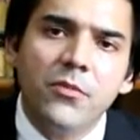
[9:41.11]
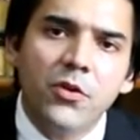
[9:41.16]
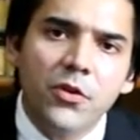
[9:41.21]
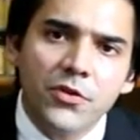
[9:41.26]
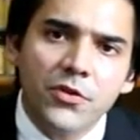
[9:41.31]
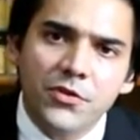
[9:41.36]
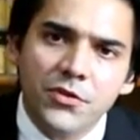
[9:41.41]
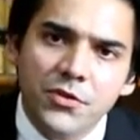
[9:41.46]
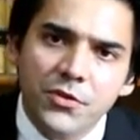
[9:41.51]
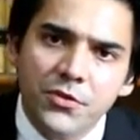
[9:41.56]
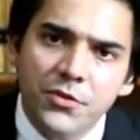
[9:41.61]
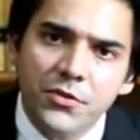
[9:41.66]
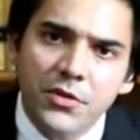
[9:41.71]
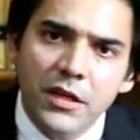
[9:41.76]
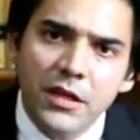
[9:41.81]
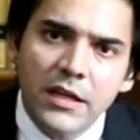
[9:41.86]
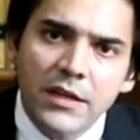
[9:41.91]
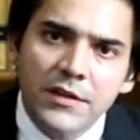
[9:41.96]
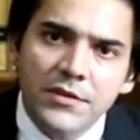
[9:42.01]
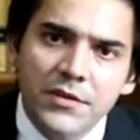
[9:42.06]
More
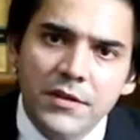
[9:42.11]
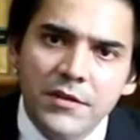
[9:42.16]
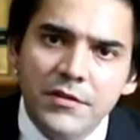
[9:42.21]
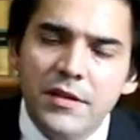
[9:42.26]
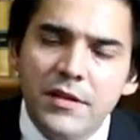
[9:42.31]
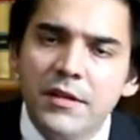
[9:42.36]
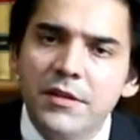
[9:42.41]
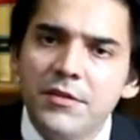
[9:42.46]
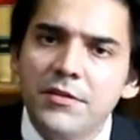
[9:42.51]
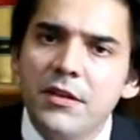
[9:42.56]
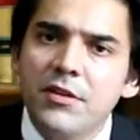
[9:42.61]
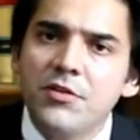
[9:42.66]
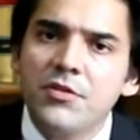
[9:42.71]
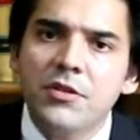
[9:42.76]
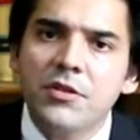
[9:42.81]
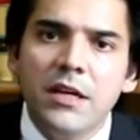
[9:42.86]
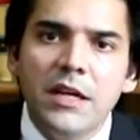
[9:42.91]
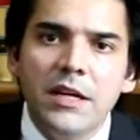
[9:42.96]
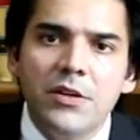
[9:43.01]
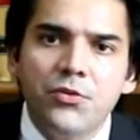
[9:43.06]
so, since under
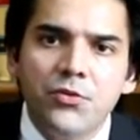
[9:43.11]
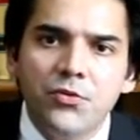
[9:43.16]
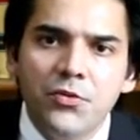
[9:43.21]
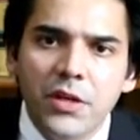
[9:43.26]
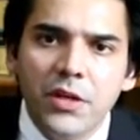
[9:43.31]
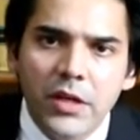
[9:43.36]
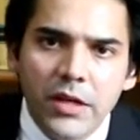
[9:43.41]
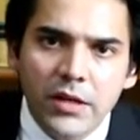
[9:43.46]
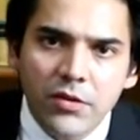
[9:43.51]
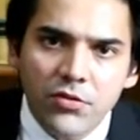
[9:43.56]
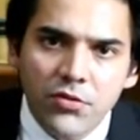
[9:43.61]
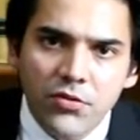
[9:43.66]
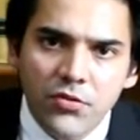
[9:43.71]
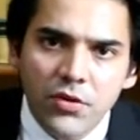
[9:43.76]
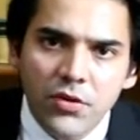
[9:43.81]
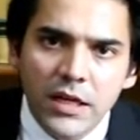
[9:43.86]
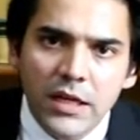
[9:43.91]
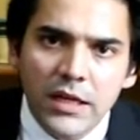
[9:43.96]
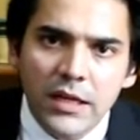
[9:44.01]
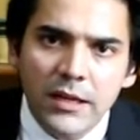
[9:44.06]
Section 8.2 and
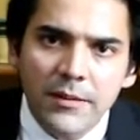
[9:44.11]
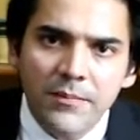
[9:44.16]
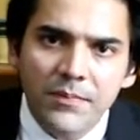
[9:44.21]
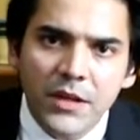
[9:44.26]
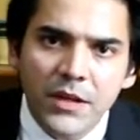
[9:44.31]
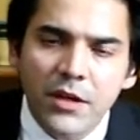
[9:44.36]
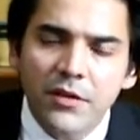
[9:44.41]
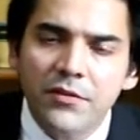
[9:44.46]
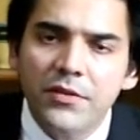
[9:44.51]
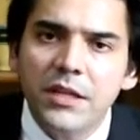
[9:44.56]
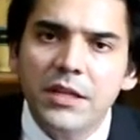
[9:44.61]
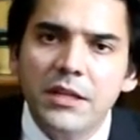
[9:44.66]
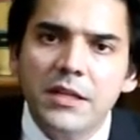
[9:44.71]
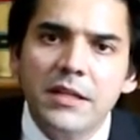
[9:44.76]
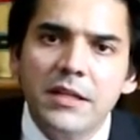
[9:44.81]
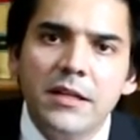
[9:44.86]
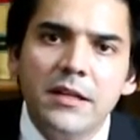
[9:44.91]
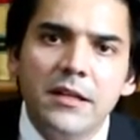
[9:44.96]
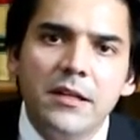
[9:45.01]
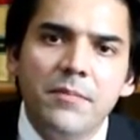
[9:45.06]
8.3 of the
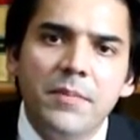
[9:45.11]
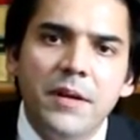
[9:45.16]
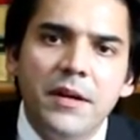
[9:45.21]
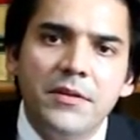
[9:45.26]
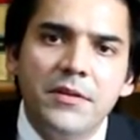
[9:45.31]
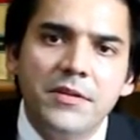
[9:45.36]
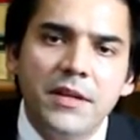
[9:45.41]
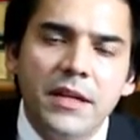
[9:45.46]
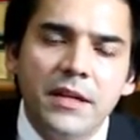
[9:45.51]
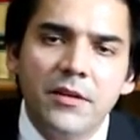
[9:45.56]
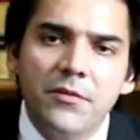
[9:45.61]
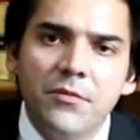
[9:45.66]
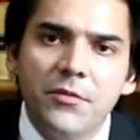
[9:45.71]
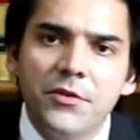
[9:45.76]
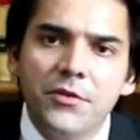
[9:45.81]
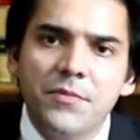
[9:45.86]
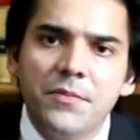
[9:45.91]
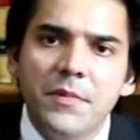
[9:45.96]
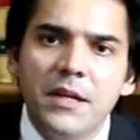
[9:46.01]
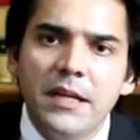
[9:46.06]
Indian Independence Act,
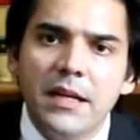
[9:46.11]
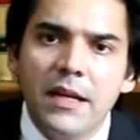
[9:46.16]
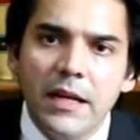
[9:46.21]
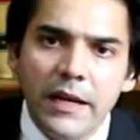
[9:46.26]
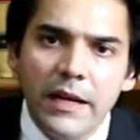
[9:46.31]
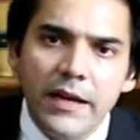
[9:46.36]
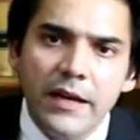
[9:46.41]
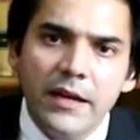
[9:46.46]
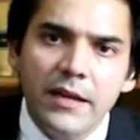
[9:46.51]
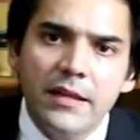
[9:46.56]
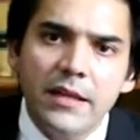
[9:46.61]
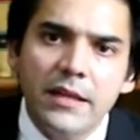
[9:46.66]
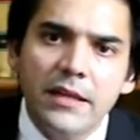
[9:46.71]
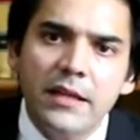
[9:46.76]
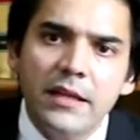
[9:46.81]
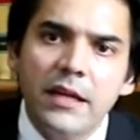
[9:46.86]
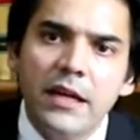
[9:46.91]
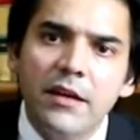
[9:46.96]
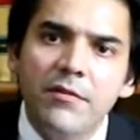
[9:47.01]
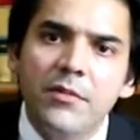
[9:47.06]
it was made clear
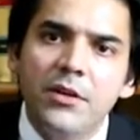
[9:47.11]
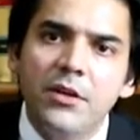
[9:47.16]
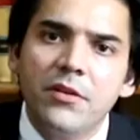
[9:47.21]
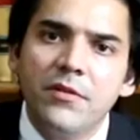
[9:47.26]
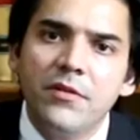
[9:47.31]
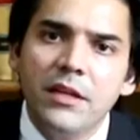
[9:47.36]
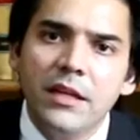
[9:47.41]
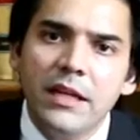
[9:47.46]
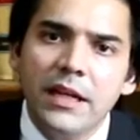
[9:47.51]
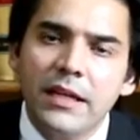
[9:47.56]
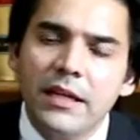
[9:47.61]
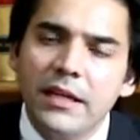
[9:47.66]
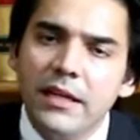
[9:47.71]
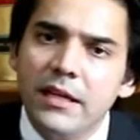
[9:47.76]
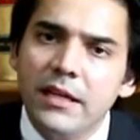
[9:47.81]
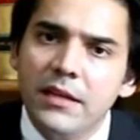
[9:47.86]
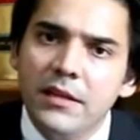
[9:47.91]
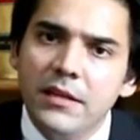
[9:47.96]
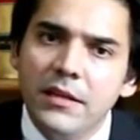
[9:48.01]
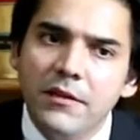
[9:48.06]
that the Government of India Act
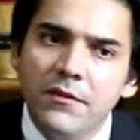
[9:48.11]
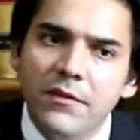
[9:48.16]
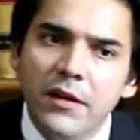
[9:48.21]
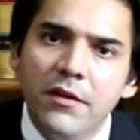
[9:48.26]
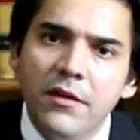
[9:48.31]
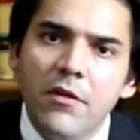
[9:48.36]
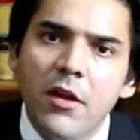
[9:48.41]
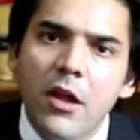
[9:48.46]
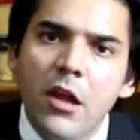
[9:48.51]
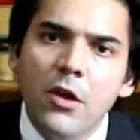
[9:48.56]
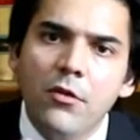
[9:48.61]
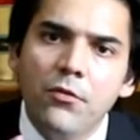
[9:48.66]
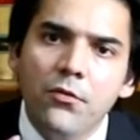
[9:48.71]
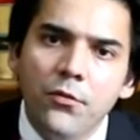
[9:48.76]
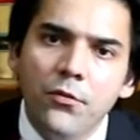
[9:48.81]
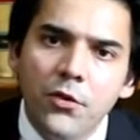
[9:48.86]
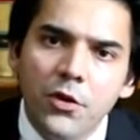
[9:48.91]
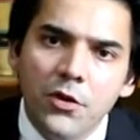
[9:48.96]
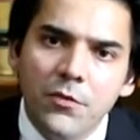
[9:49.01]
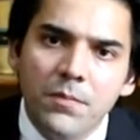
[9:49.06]

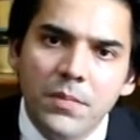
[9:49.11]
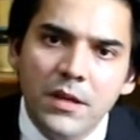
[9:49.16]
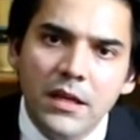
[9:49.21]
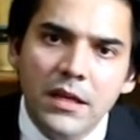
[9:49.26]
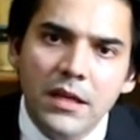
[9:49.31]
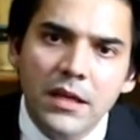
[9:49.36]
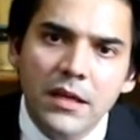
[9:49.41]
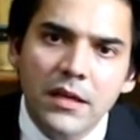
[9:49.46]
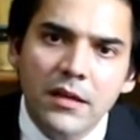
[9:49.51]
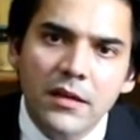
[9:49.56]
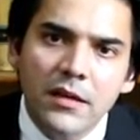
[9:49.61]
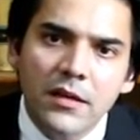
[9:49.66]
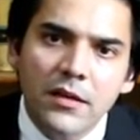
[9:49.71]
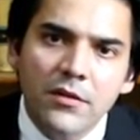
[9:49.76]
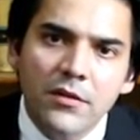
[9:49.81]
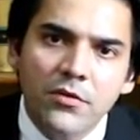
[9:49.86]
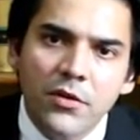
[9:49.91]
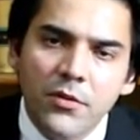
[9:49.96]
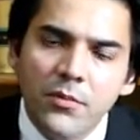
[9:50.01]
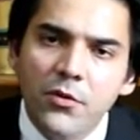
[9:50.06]
1935 would be,
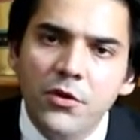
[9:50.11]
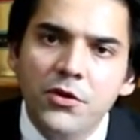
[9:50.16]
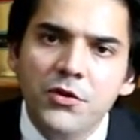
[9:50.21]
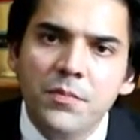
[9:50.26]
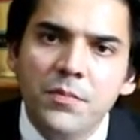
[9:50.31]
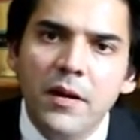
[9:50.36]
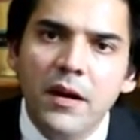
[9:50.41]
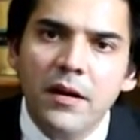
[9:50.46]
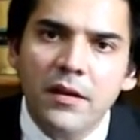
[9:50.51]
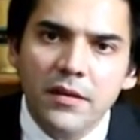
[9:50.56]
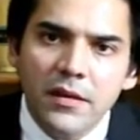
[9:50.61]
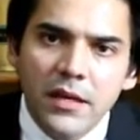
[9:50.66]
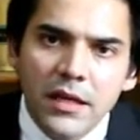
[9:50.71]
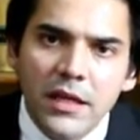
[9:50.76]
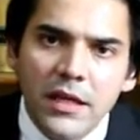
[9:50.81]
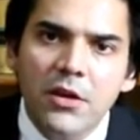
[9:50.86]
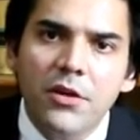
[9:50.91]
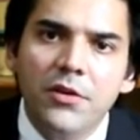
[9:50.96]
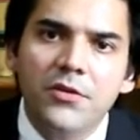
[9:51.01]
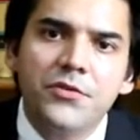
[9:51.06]
for most part,
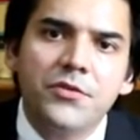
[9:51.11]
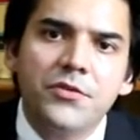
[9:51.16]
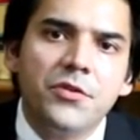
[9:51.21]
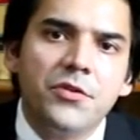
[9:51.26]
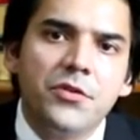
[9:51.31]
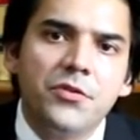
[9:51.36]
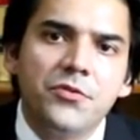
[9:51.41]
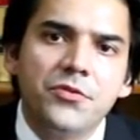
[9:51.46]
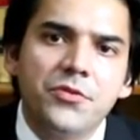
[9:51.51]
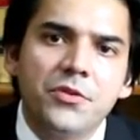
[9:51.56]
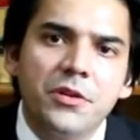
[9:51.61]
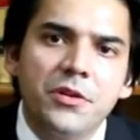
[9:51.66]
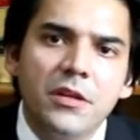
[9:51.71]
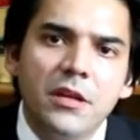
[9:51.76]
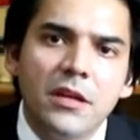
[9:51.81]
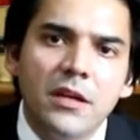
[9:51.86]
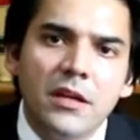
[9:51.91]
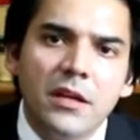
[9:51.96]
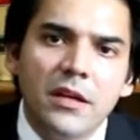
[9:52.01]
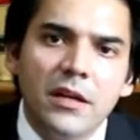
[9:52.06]
the
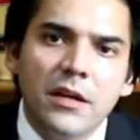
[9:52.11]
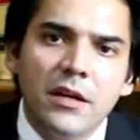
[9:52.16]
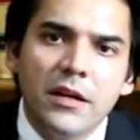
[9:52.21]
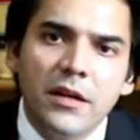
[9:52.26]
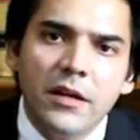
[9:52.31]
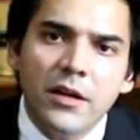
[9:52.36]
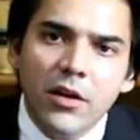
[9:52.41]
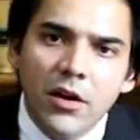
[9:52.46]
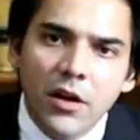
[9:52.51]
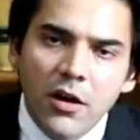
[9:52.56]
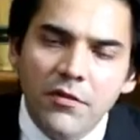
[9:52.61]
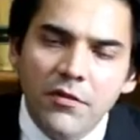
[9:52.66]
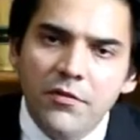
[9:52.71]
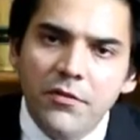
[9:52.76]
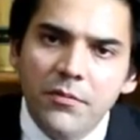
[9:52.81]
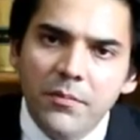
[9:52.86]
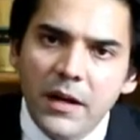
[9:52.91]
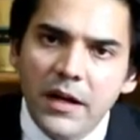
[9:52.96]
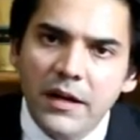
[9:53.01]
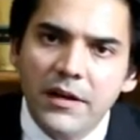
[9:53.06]
constitution of
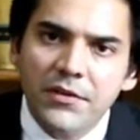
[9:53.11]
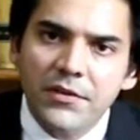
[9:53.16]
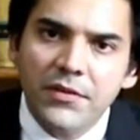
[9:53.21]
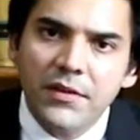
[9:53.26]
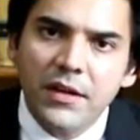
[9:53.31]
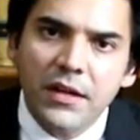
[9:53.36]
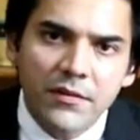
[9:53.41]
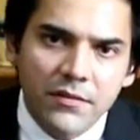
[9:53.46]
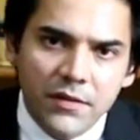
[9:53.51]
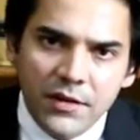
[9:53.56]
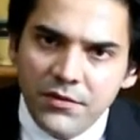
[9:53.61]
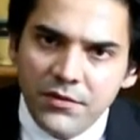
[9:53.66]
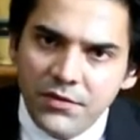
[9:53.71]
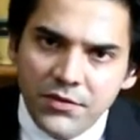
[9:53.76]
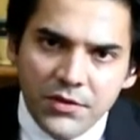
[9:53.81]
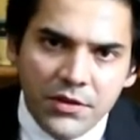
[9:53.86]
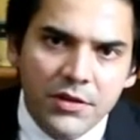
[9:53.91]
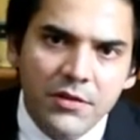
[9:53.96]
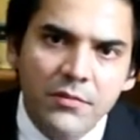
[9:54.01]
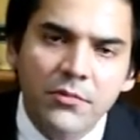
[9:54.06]
Pakistan, with
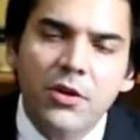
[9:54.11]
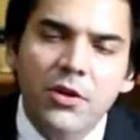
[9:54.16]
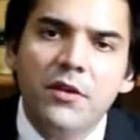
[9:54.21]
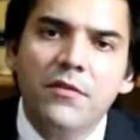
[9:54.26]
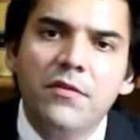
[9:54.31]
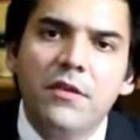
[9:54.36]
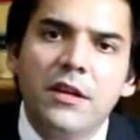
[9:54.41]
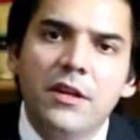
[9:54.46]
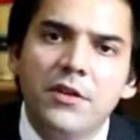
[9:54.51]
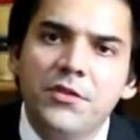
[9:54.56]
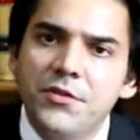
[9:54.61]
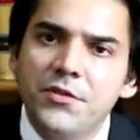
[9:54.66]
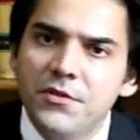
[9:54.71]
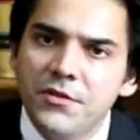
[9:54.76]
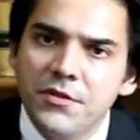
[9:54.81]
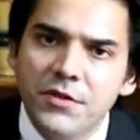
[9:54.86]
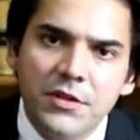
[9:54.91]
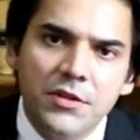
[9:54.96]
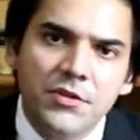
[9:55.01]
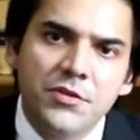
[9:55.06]
certain
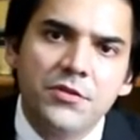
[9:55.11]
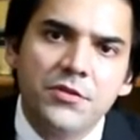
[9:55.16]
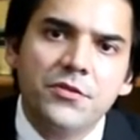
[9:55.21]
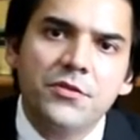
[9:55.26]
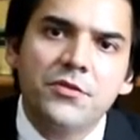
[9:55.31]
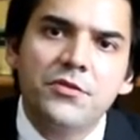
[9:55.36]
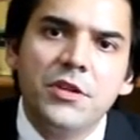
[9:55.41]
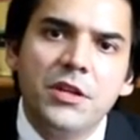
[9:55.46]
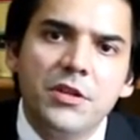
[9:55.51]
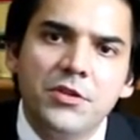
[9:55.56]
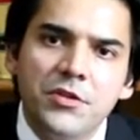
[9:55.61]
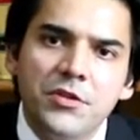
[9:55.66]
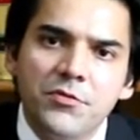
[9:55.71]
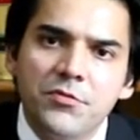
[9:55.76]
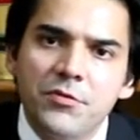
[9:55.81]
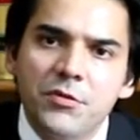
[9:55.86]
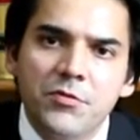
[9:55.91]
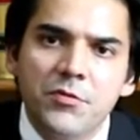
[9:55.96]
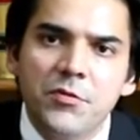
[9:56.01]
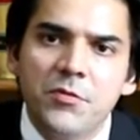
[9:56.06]
modifications, additions or
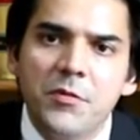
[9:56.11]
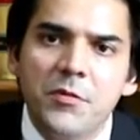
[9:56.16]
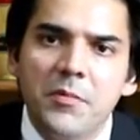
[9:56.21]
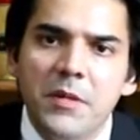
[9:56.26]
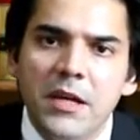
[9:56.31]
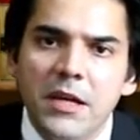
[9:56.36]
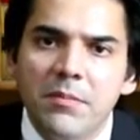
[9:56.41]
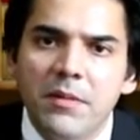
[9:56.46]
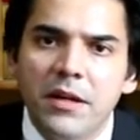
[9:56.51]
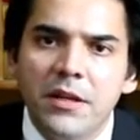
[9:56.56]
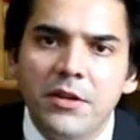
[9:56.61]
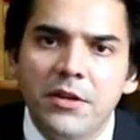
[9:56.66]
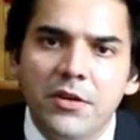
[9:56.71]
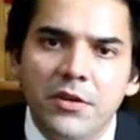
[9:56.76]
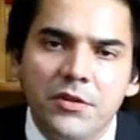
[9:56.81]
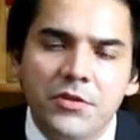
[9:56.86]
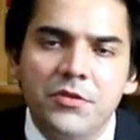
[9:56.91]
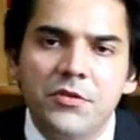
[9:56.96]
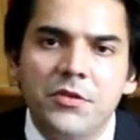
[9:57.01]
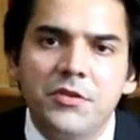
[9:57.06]
changes which would be made by the
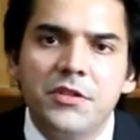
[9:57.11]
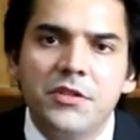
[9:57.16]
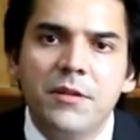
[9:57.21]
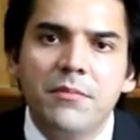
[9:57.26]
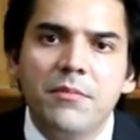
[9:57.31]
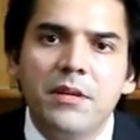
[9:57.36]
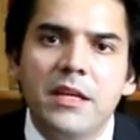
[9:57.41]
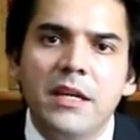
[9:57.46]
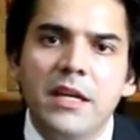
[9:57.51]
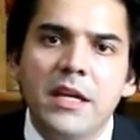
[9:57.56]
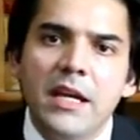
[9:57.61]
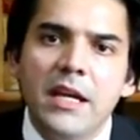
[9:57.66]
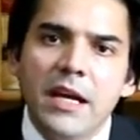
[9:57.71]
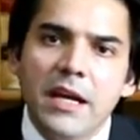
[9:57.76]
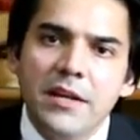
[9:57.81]
Constituent Assembly.